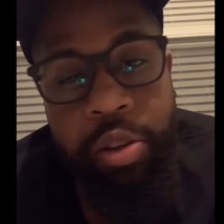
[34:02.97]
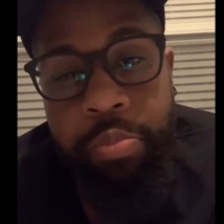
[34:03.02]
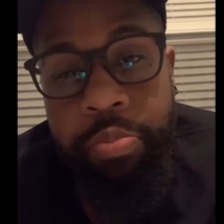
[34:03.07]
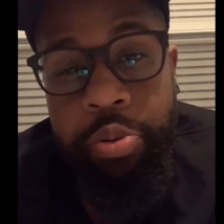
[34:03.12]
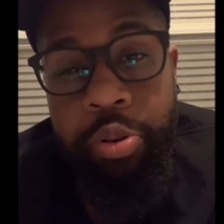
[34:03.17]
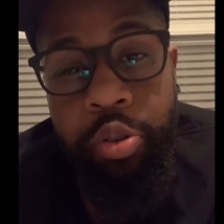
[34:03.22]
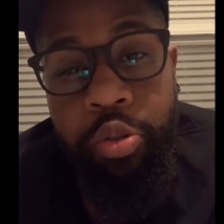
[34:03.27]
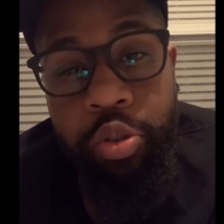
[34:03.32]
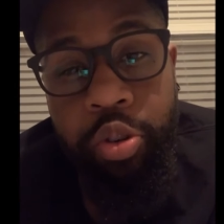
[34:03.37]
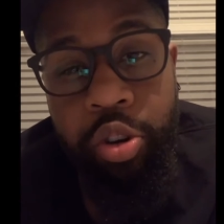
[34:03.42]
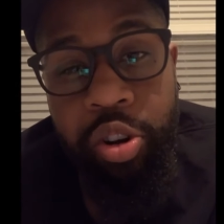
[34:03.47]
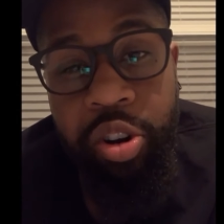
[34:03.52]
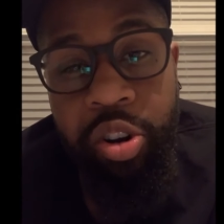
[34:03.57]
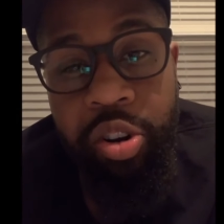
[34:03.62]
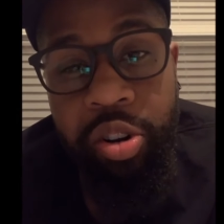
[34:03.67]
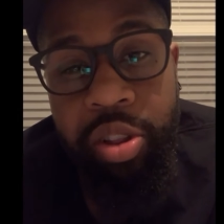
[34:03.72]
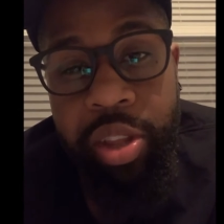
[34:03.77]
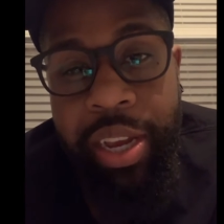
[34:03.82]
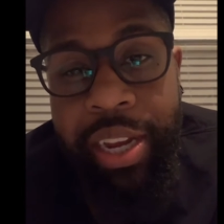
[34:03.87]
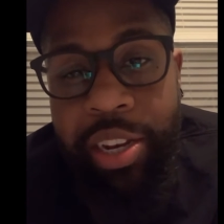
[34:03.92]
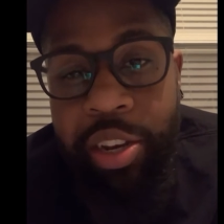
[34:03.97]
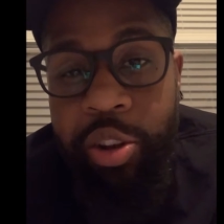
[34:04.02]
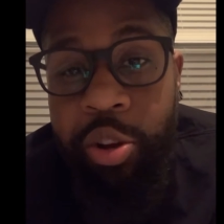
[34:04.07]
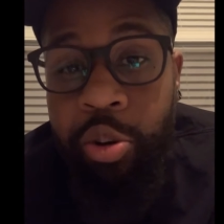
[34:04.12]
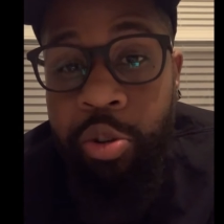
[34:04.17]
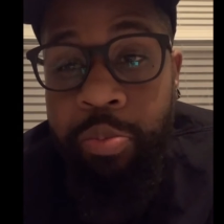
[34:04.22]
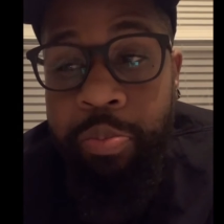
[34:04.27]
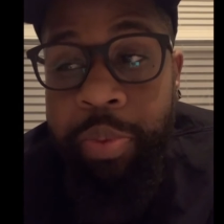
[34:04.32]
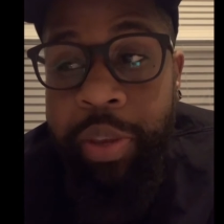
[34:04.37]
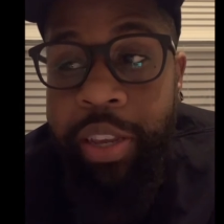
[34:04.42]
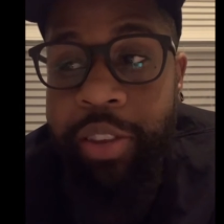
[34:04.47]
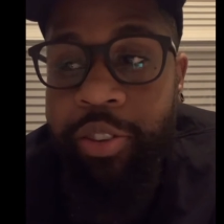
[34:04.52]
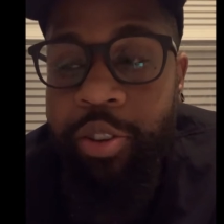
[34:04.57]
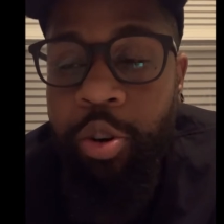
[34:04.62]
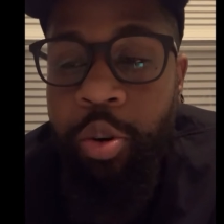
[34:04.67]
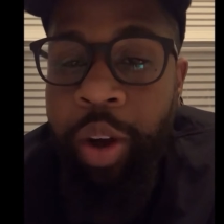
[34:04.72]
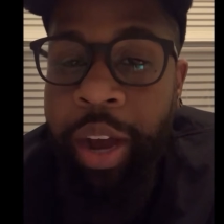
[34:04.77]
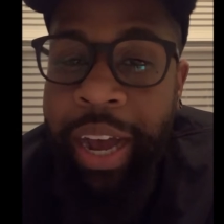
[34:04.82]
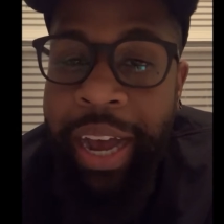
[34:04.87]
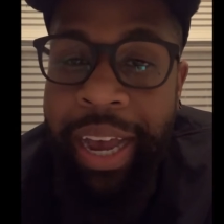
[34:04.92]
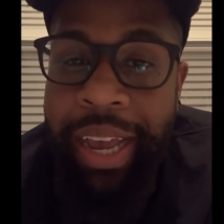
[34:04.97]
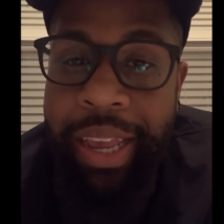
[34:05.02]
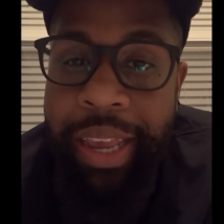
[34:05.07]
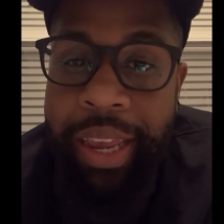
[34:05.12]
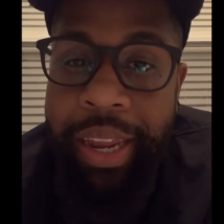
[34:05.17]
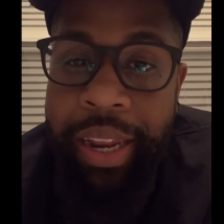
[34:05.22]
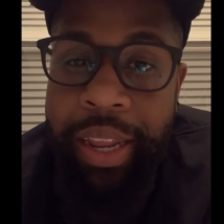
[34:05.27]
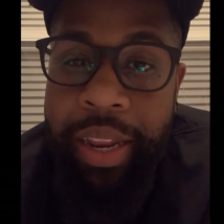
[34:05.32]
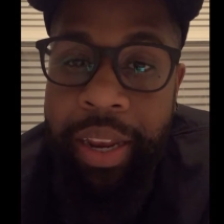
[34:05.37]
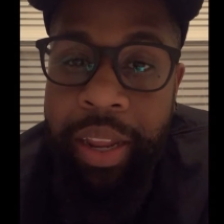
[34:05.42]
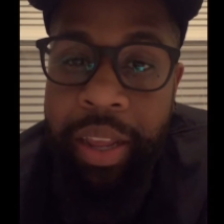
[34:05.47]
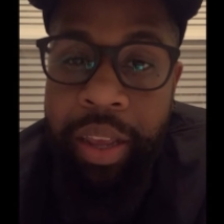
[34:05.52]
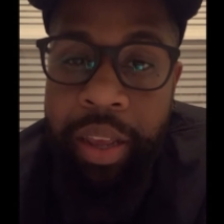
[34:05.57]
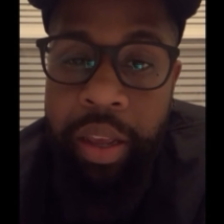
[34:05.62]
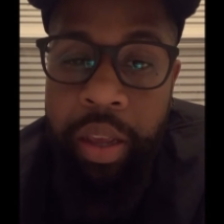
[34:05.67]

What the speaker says: protocol. Like, don't be so hot-headed.